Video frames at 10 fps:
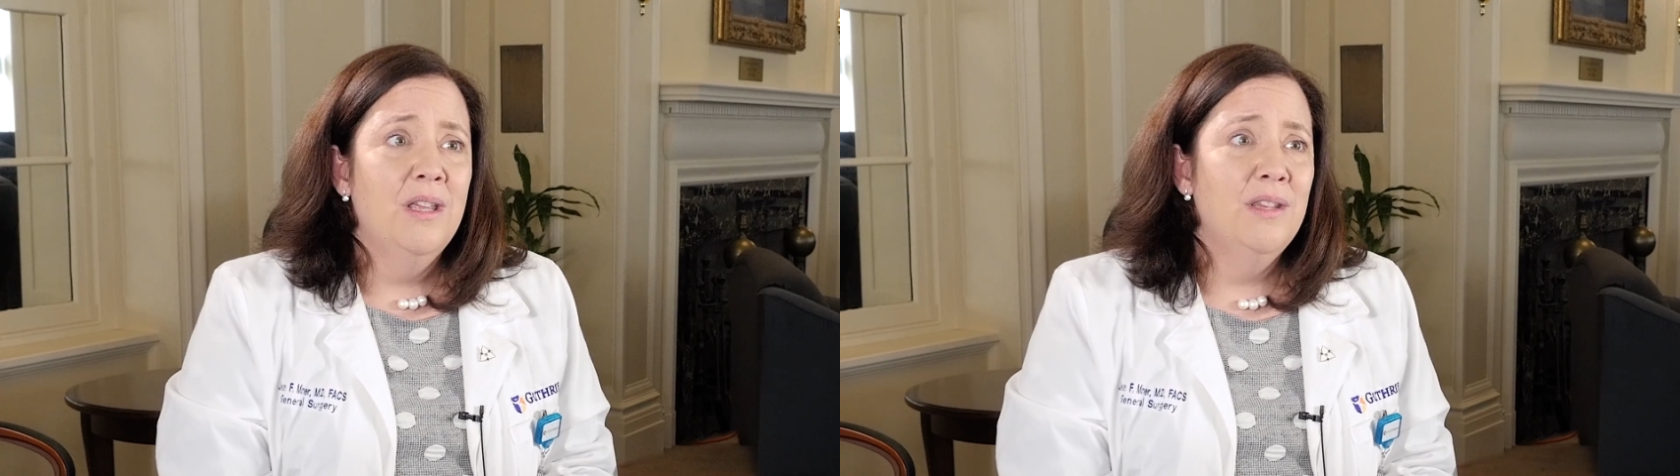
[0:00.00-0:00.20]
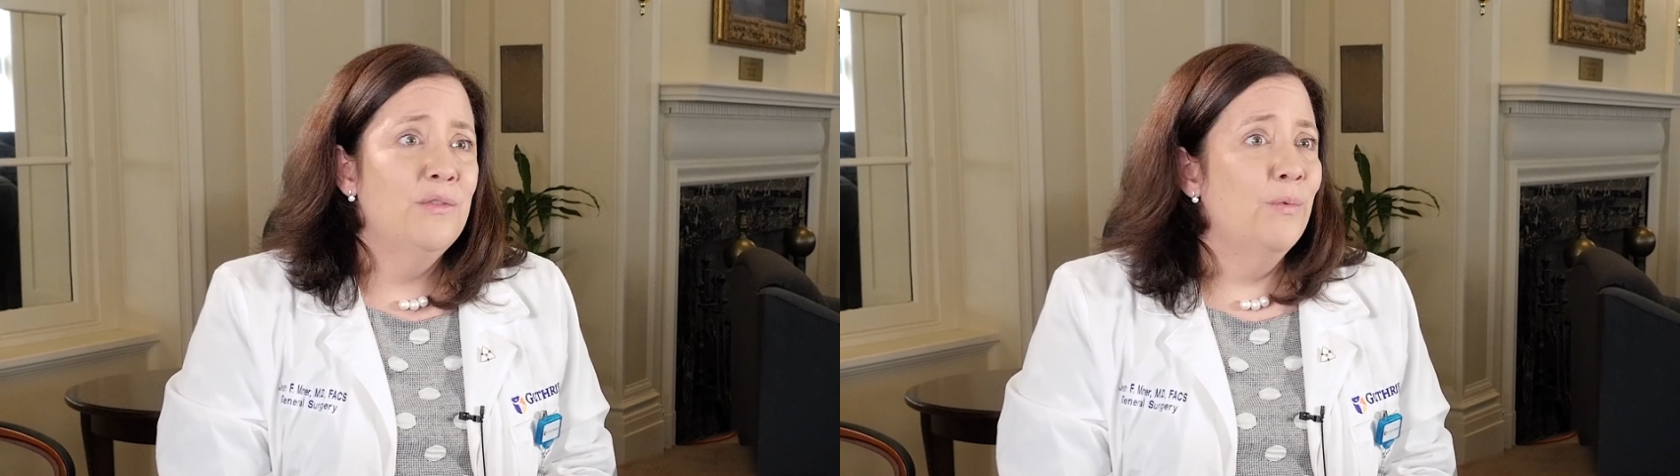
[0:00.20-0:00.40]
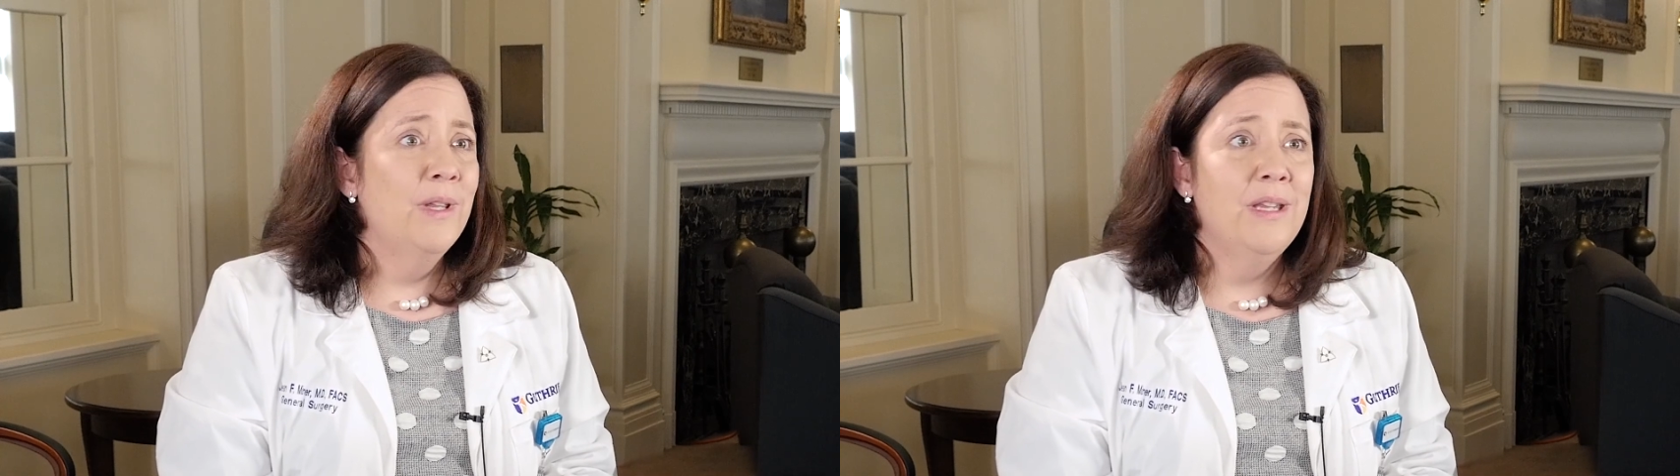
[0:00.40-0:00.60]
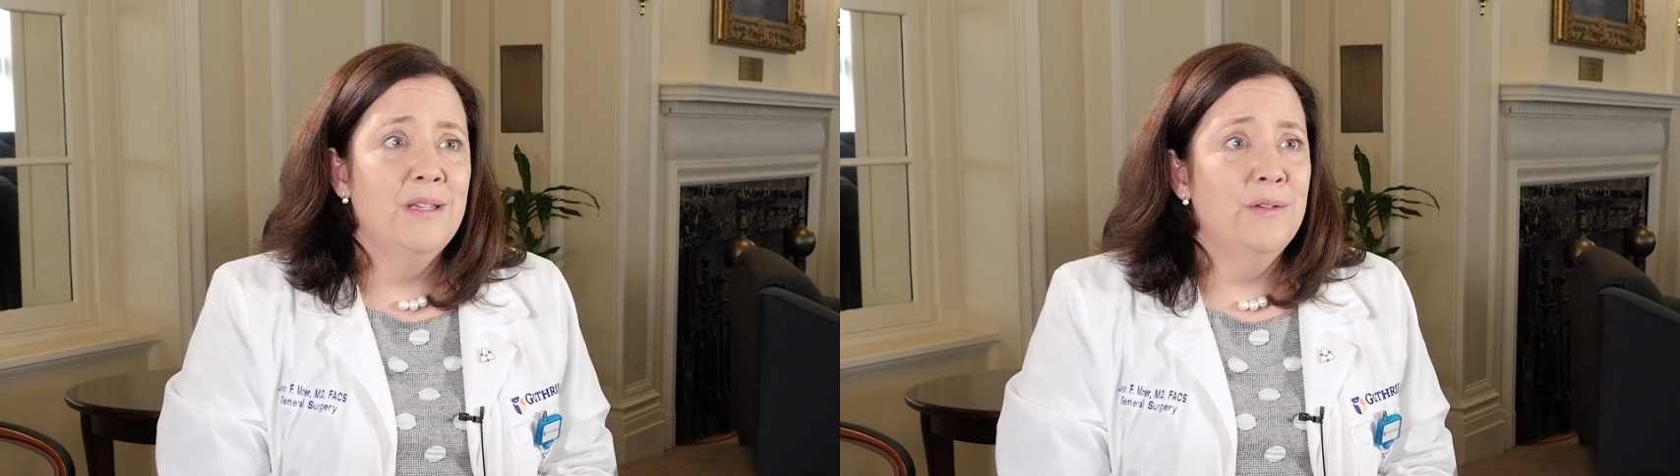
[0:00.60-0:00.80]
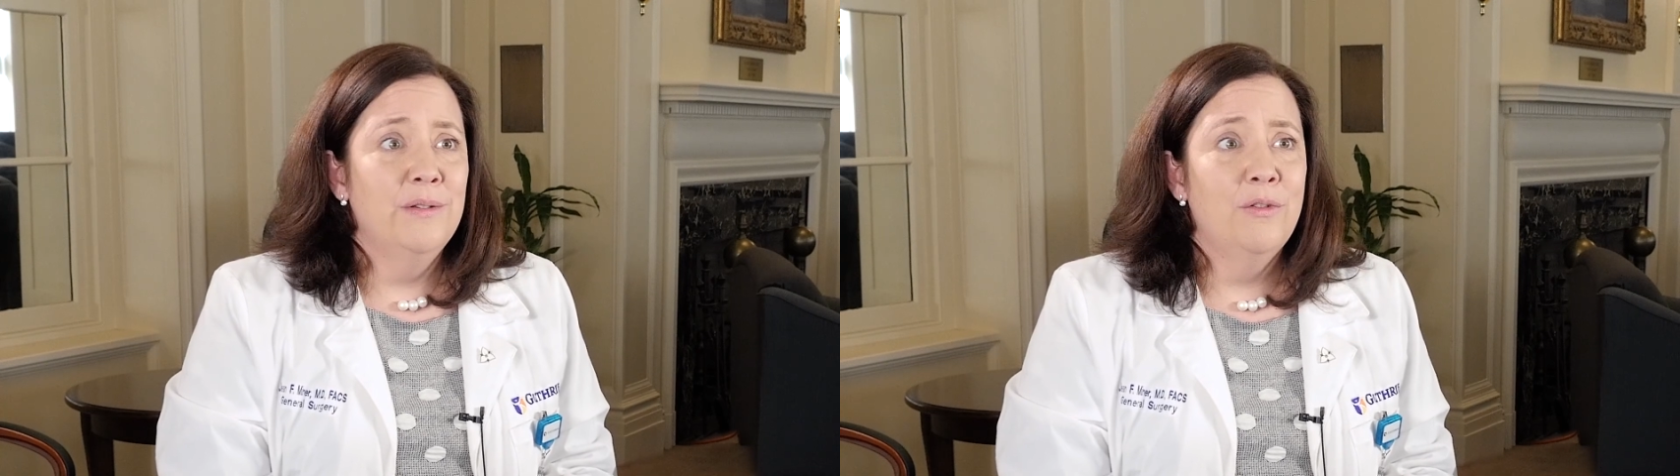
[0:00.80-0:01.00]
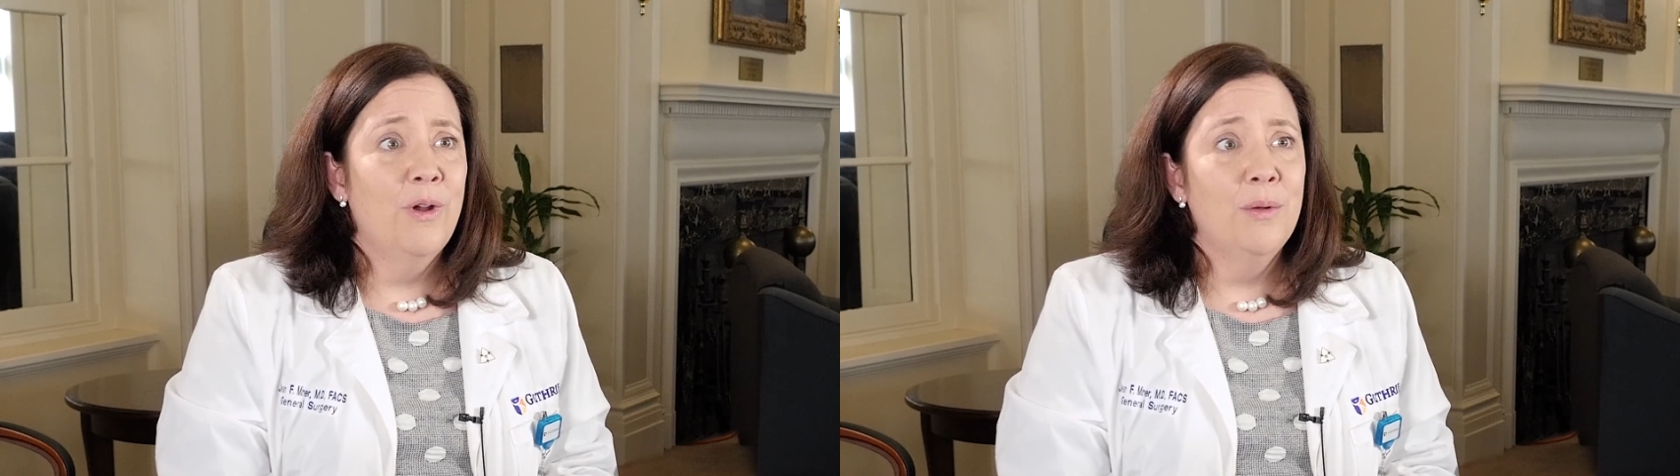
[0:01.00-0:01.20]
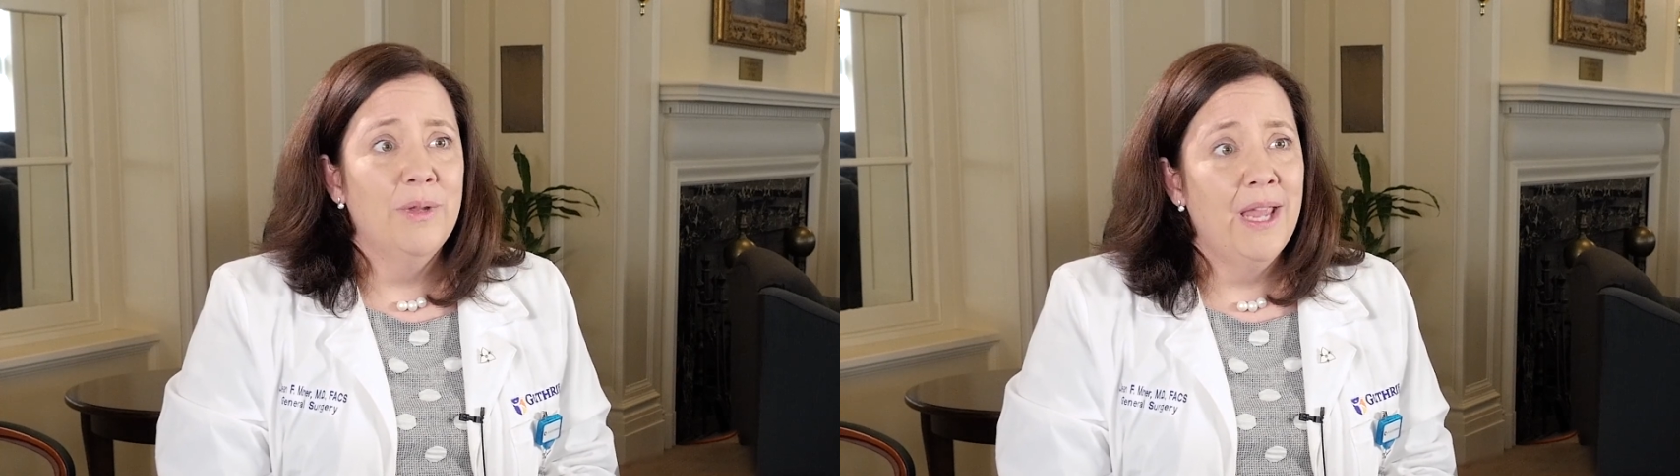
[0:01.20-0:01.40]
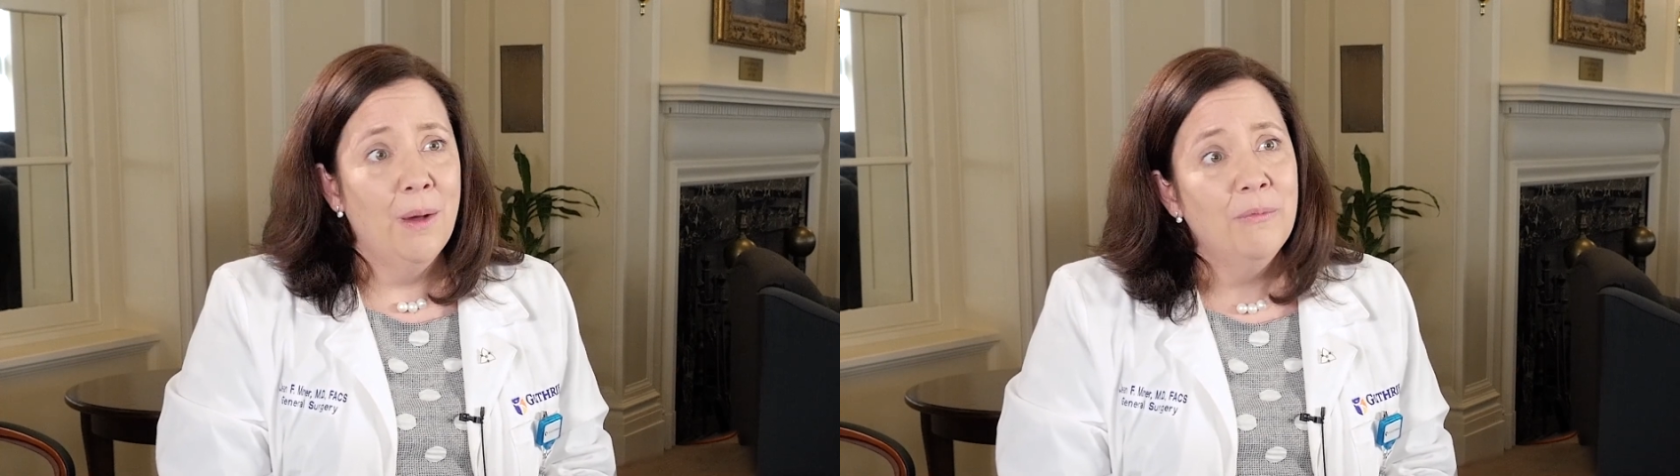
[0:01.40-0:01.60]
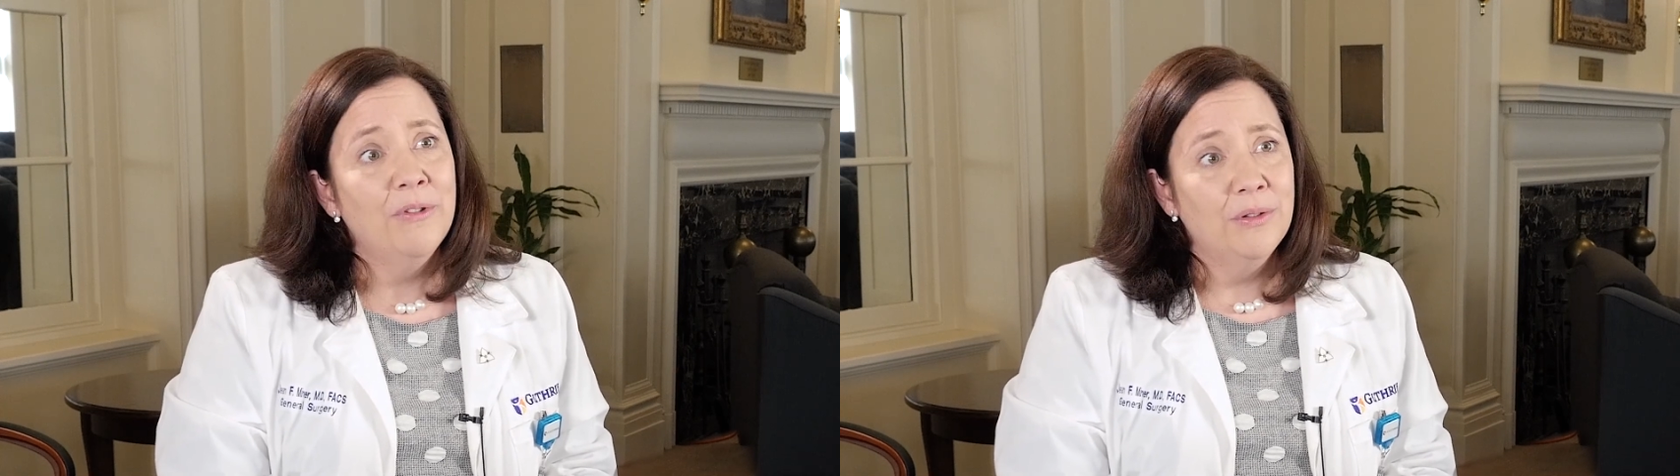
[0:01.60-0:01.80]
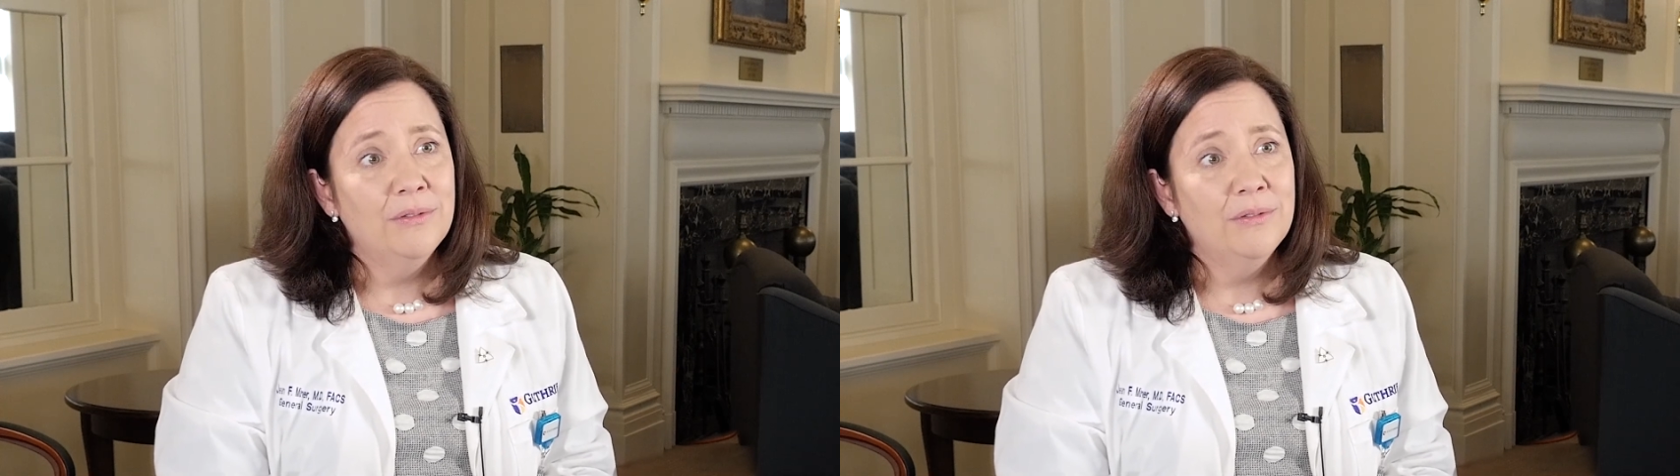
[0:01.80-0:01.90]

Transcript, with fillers: this really is incredibly helpful.